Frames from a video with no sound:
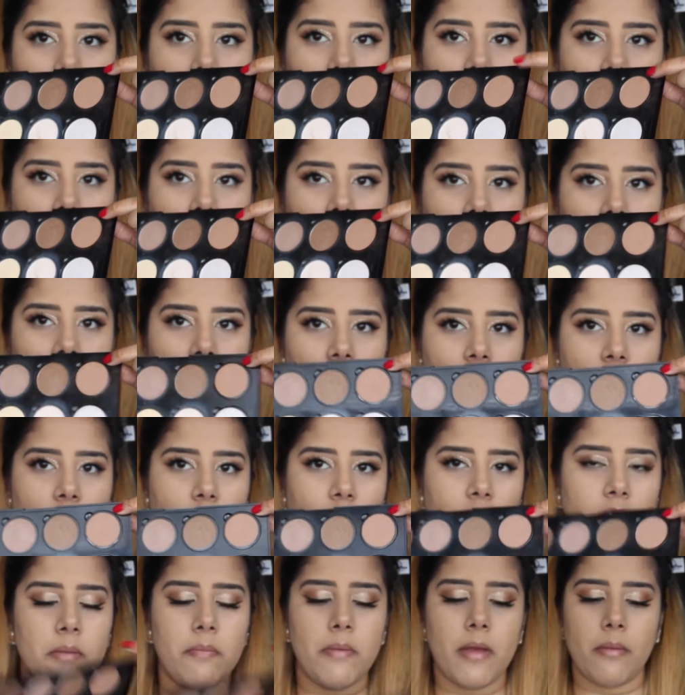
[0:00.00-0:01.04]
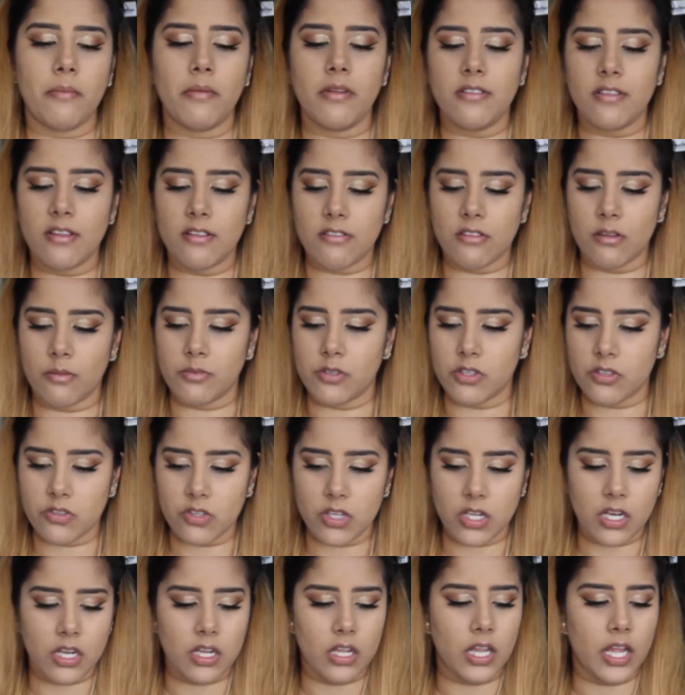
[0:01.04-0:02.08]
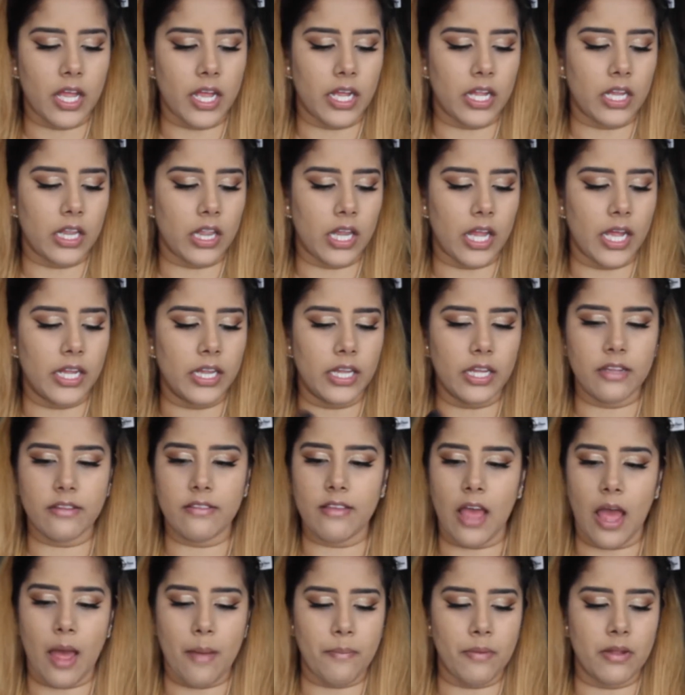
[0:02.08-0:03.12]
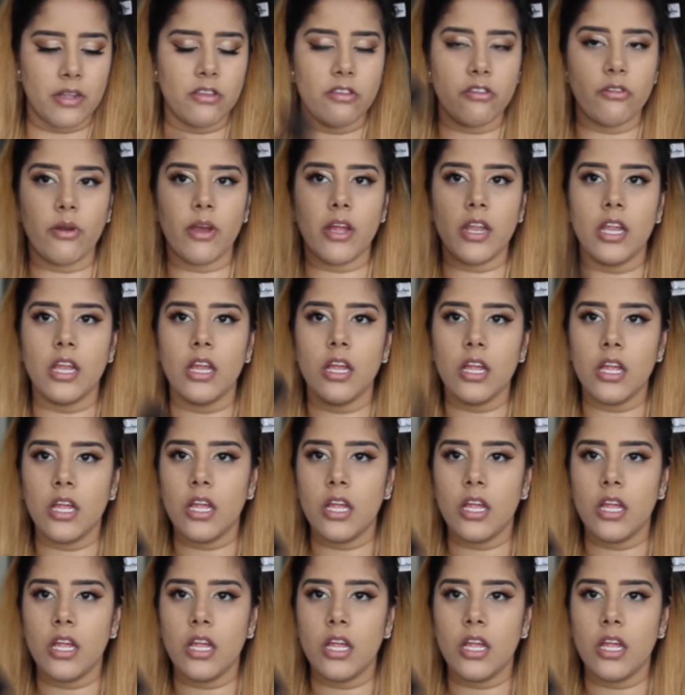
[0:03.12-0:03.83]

this shade. It's really pigmented, so I'm just going to like lightly tap into it,